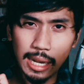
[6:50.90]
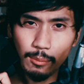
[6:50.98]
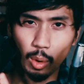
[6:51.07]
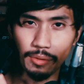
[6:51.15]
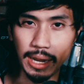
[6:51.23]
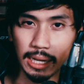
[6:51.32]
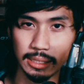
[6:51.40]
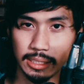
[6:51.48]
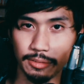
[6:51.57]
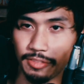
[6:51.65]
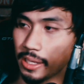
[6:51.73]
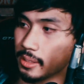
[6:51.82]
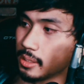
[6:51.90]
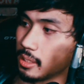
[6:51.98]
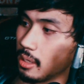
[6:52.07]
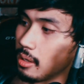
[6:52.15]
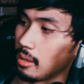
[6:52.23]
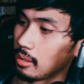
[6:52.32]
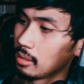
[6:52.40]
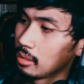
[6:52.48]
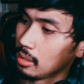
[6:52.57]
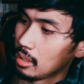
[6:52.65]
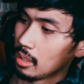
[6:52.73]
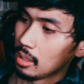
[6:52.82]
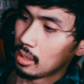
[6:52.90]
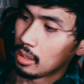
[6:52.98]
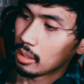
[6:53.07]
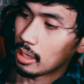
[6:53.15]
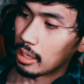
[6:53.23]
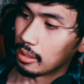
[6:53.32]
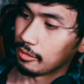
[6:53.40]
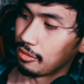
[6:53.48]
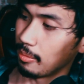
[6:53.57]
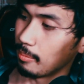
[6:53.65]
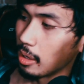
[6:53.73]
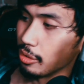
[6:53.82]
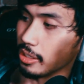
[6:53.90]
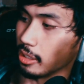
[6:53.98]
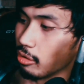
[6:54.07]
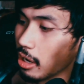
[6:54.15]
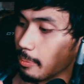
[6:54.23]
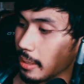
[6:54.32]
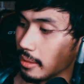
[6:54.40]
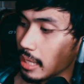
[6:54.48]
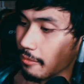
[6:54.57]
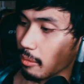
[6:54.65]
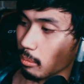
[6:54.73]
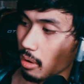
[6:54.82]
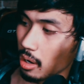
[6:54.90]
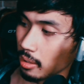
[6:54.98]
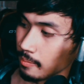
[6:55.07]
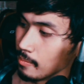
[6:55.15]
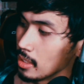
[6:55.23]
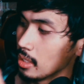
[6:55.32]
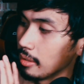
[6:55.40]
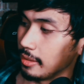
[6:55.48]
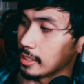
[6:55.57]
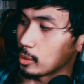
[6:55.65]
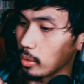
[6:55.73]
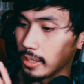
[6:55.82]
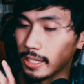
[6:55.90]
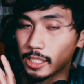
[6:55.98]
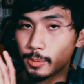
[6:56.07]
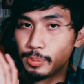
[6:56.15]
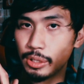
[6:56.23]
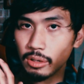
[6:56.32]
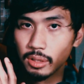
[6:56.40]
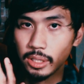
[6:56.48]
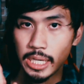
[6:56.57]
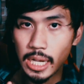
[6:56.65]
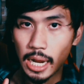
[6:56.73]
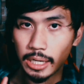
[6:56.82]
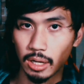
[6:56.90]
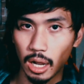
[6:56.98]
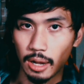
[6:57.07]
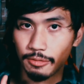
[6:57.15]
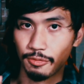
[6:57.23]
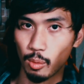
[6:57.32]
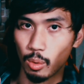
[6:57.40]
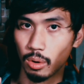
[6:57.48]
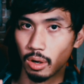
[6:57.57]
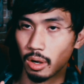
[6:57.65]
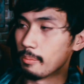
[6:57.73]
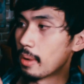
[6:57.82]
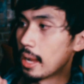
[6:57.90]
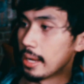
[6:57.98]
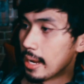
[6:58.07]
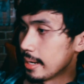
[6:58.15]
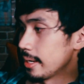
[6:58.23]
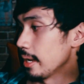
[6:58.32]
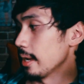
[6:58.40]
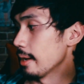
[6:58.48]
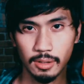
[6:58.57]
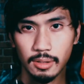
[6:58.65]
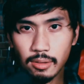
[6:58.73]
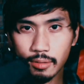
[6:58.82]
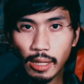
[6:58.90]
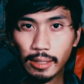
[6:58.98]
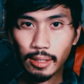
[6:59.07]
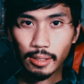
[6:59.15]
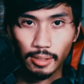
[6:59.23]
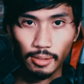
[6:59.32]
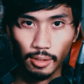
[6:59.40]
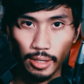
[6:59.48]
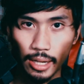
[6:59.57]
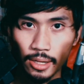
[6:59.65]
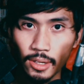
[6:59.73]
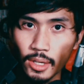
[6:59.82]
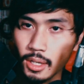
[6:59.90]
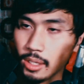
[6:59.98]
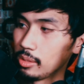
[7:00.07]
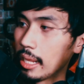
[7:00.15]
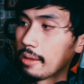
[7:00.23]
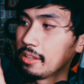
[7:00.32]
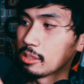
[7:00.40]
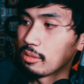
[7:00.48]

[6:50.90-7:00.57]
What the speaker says: of more of a Haley Defense kind of model. You can correct me on that if I'm wrong. This one is purely I got for my AKM, like this. Okay, so they have these